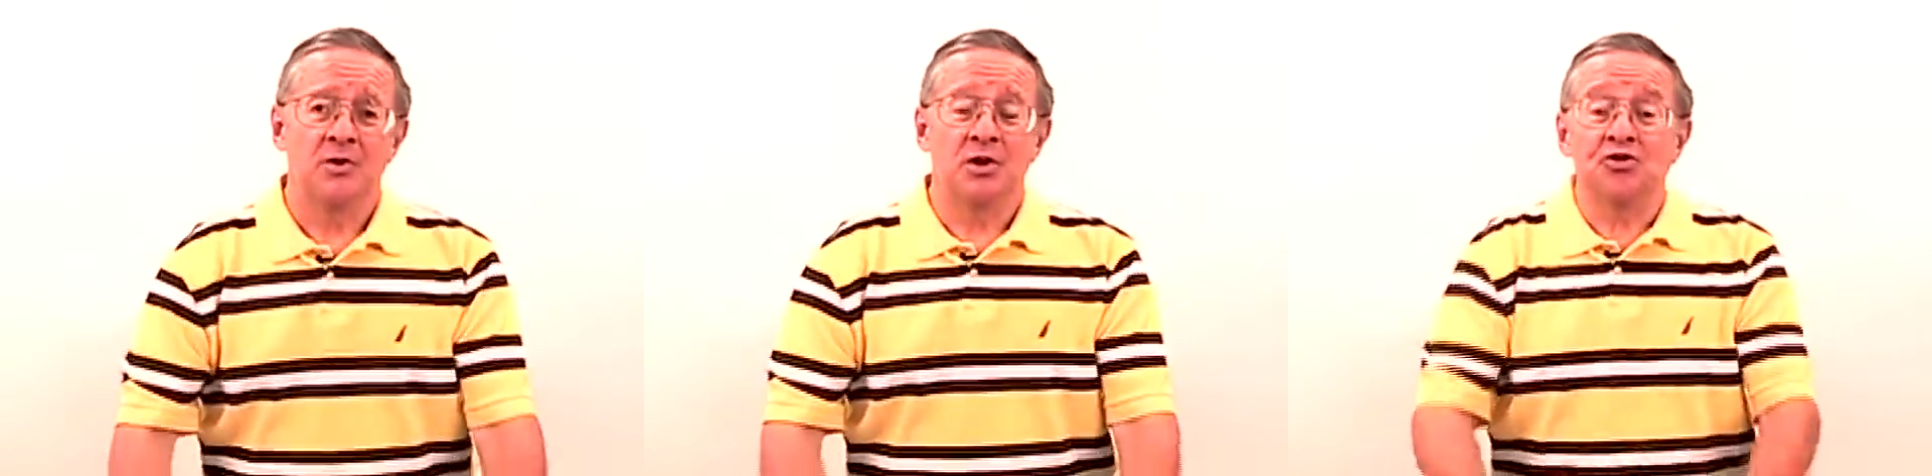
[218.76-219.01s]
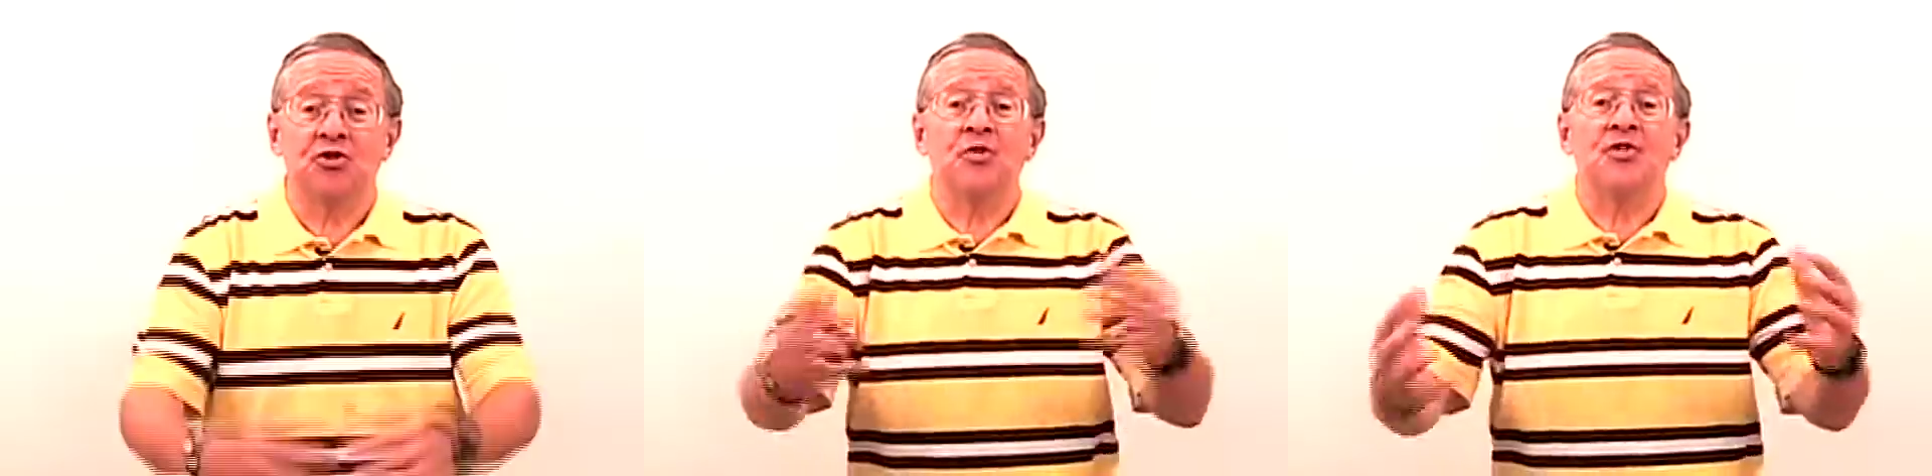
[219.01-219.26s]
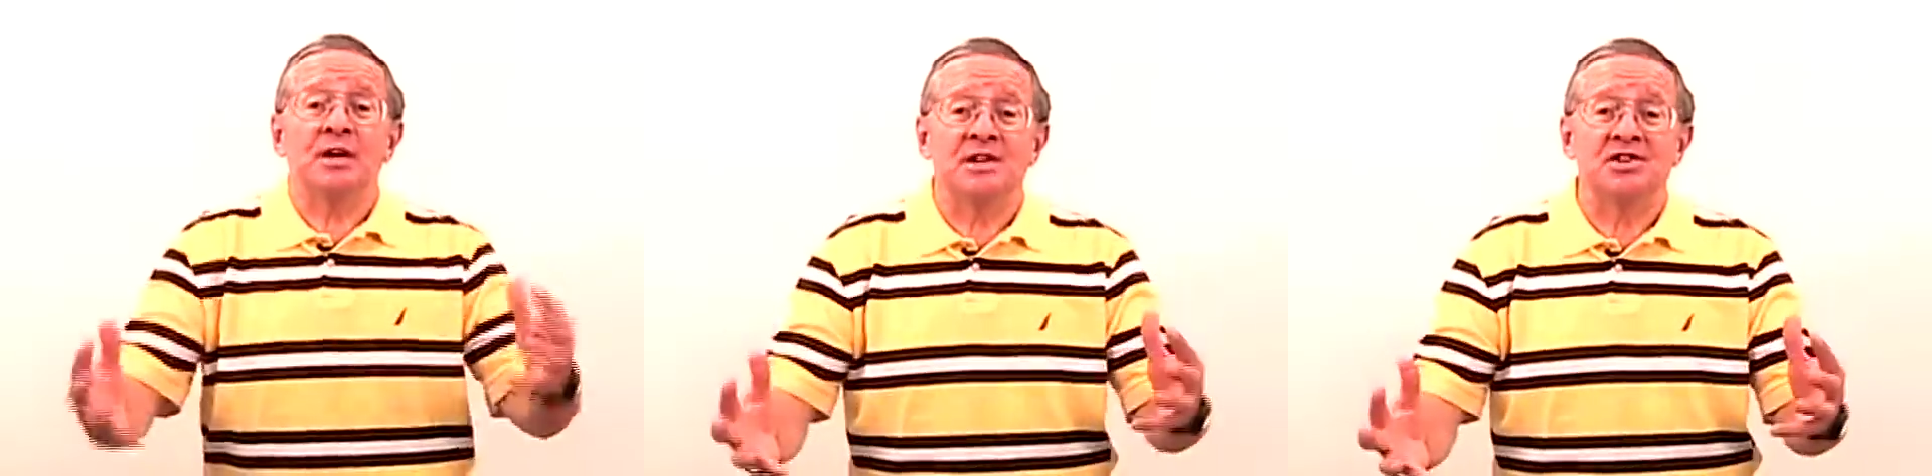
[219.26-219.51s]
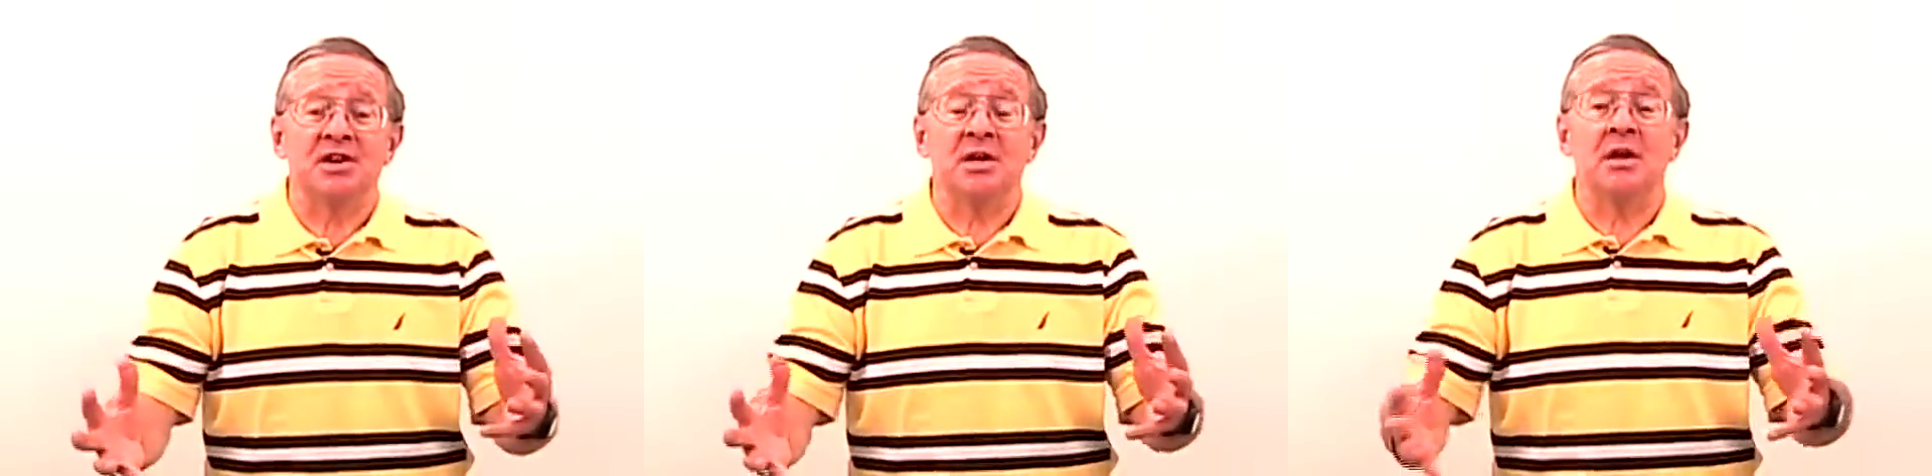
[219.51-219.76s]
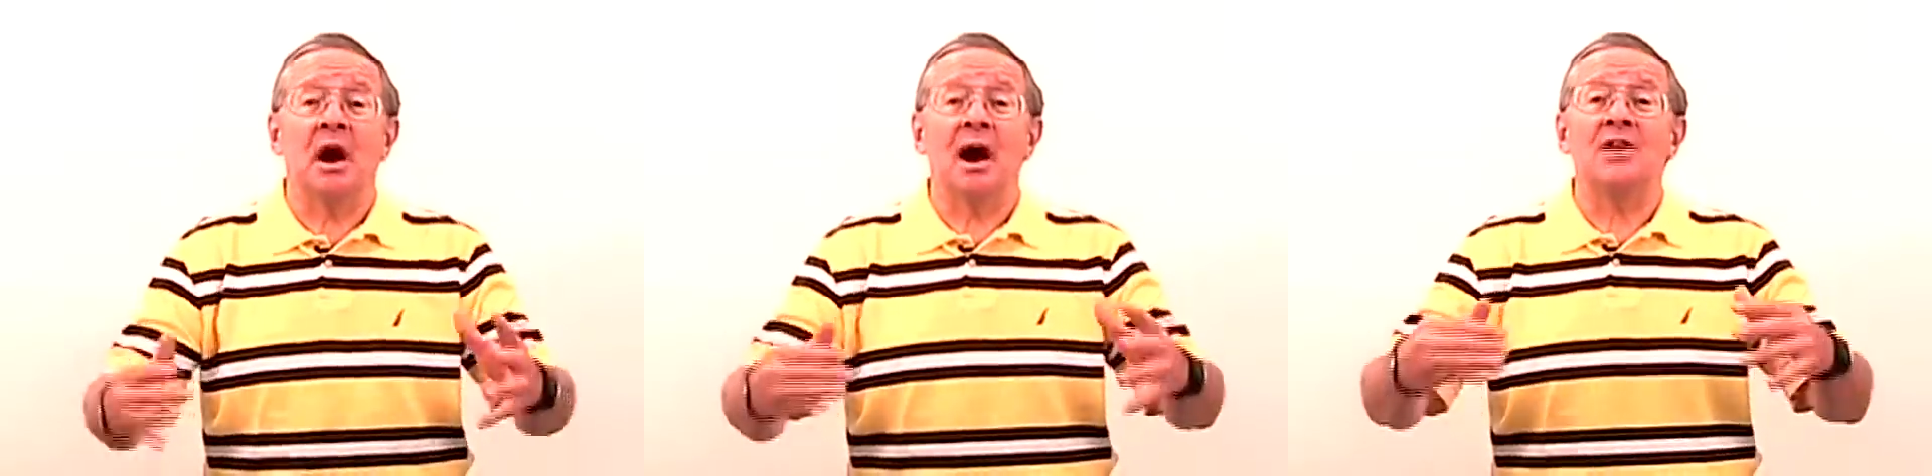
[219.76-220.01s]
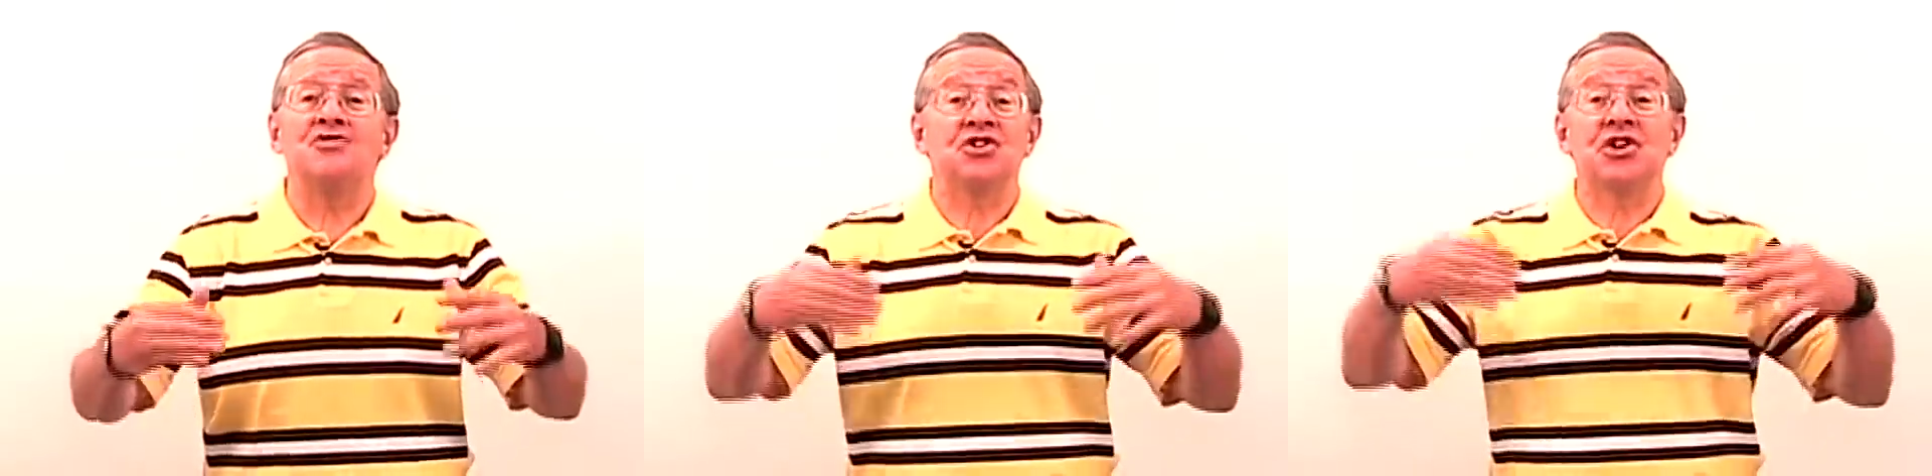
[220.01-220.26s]
The truth is that
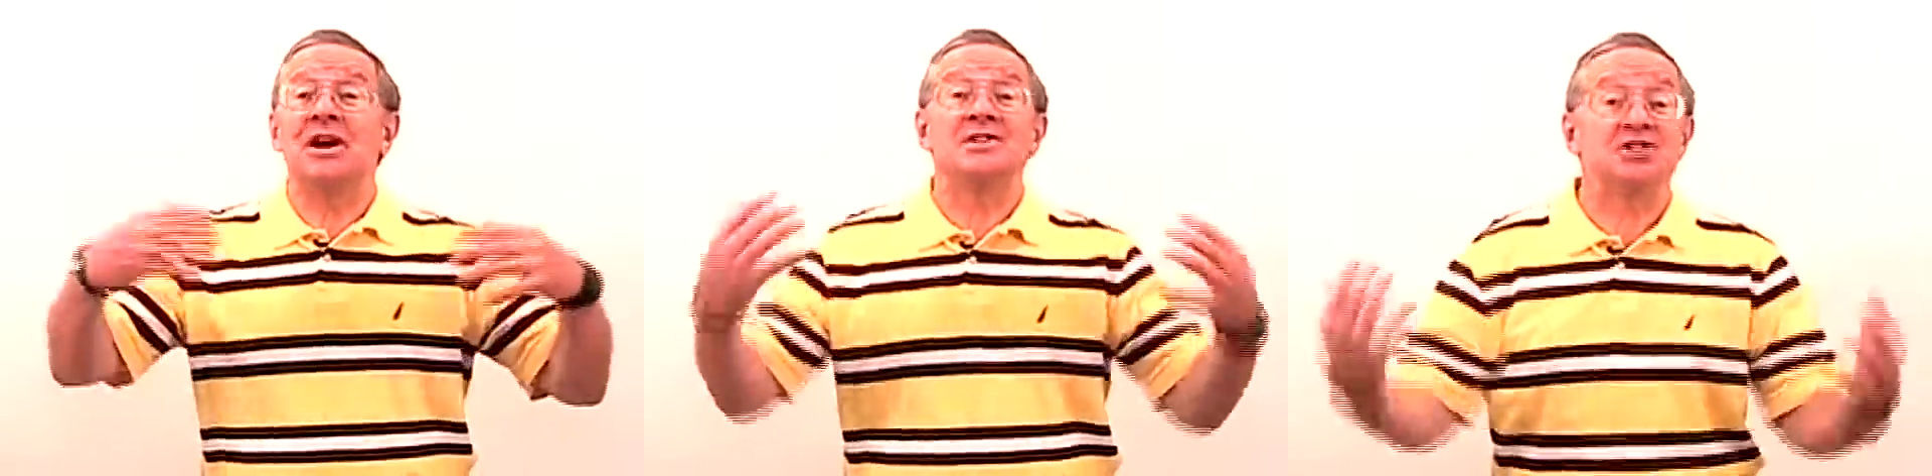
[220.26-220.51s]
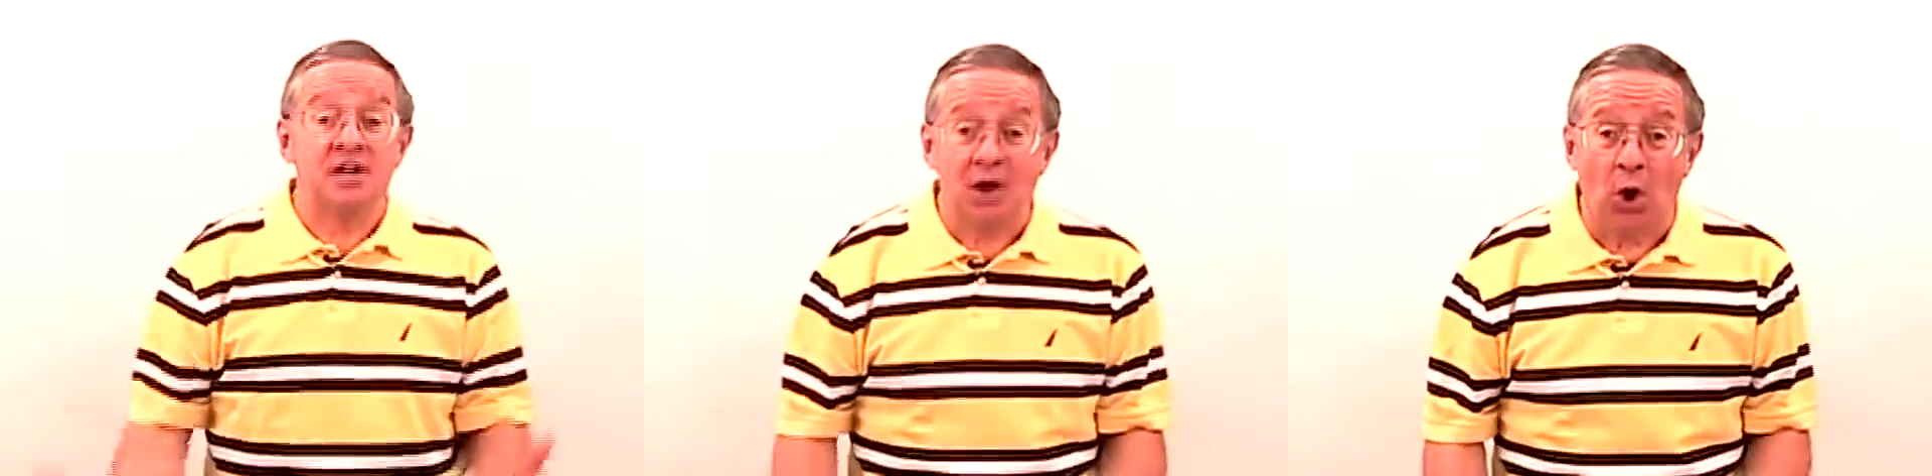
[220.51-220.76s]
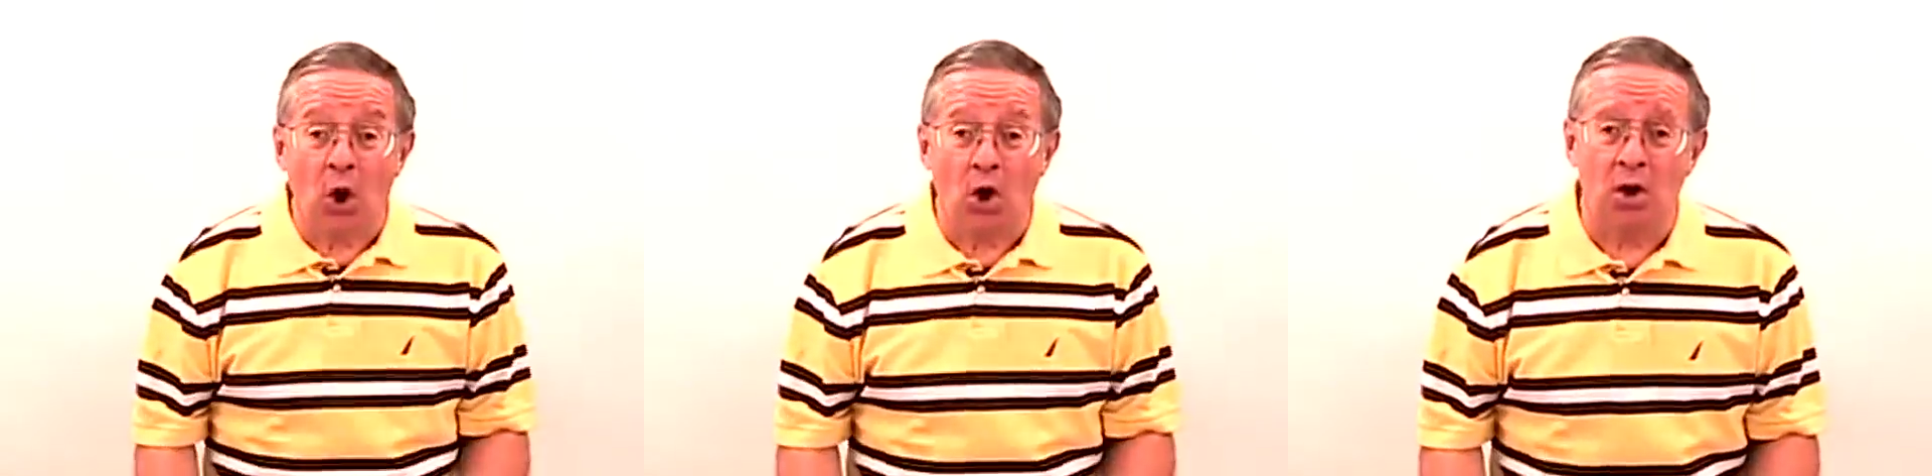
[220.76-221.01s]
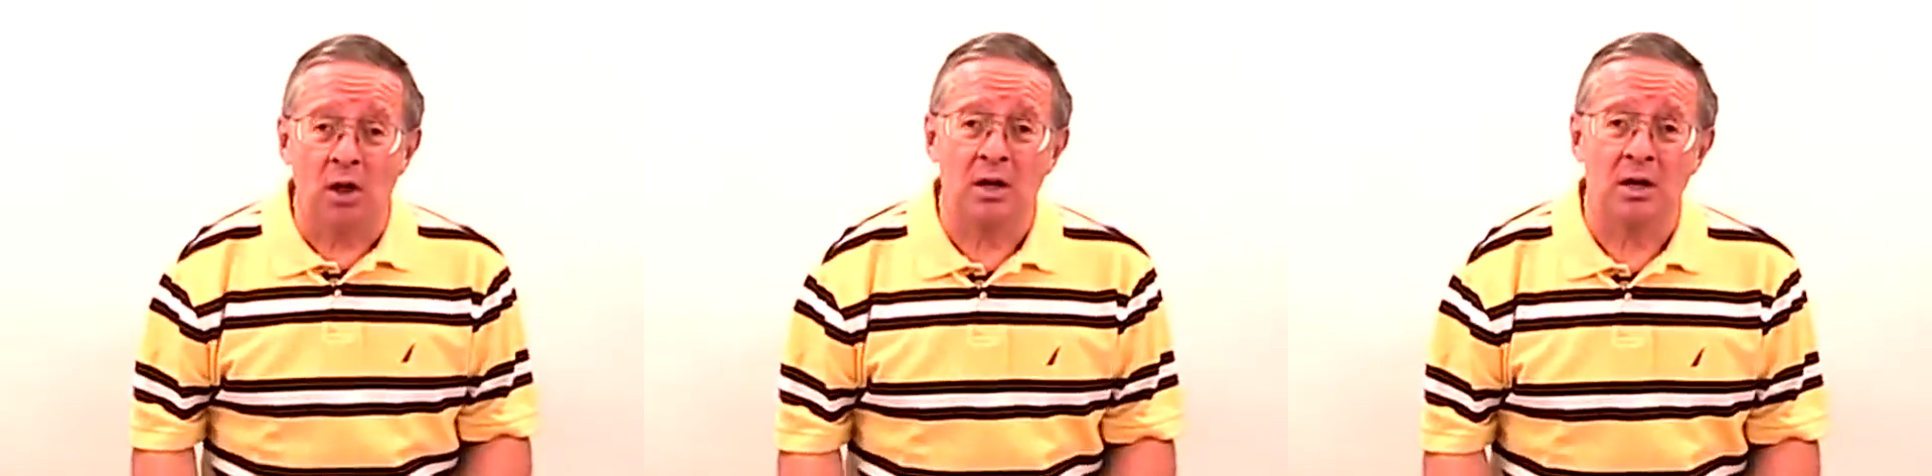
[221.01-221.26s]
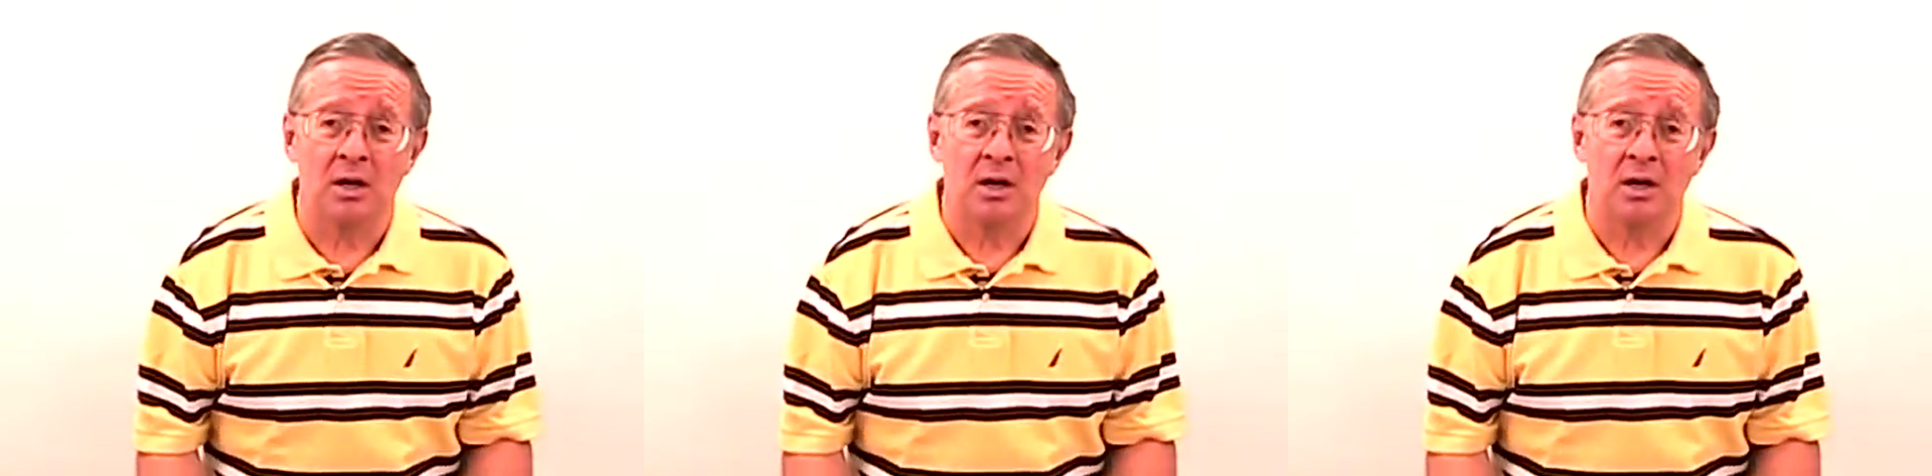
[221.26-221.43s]
God does it all,